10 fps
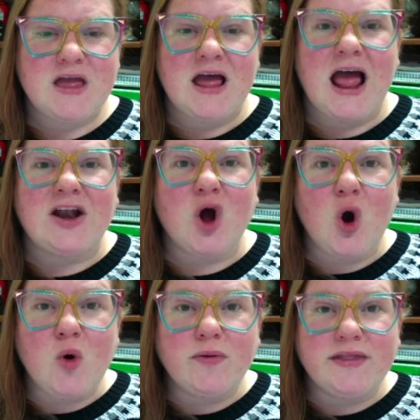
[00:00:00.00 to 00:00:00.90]
And
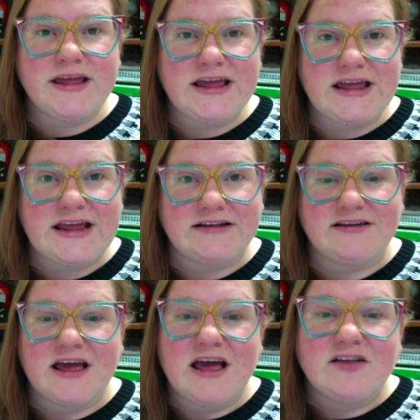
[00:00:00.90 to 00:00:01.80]
only eat
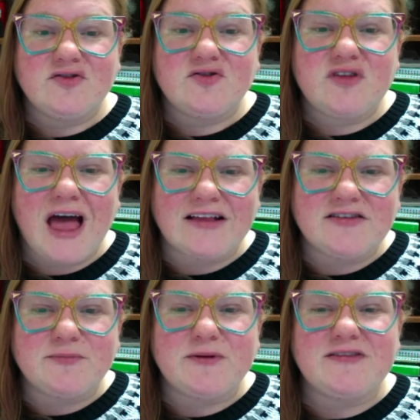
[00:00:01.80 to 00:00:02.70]
at
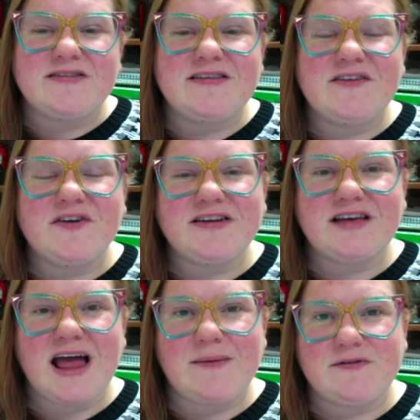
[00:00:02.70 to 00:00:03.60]
specific
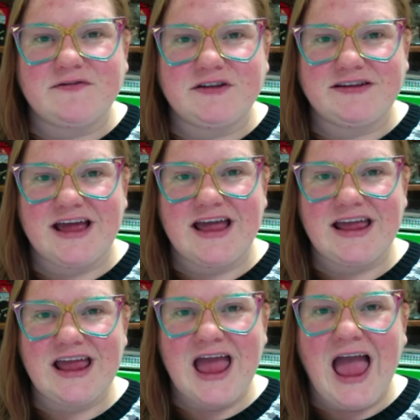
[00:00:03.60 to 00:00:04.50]
times of the
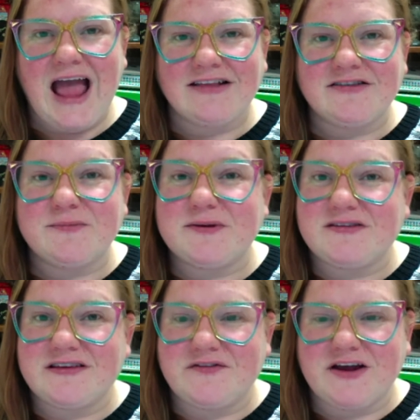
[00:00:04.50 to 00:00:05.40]
day and
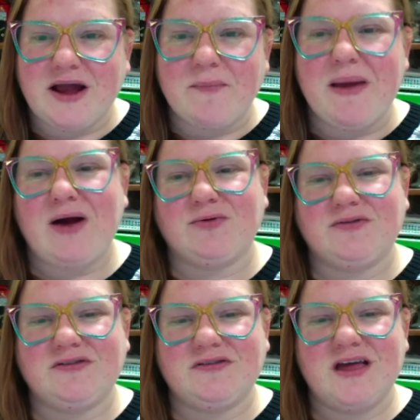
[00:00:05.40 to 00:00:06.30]
specific
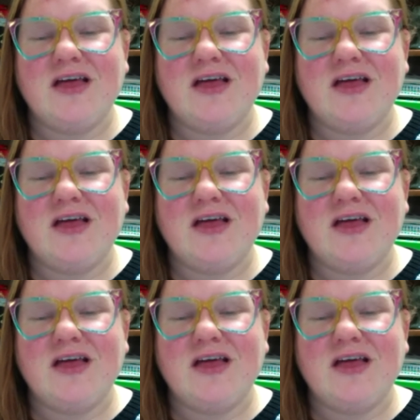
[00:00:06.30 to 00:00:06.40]
amounts.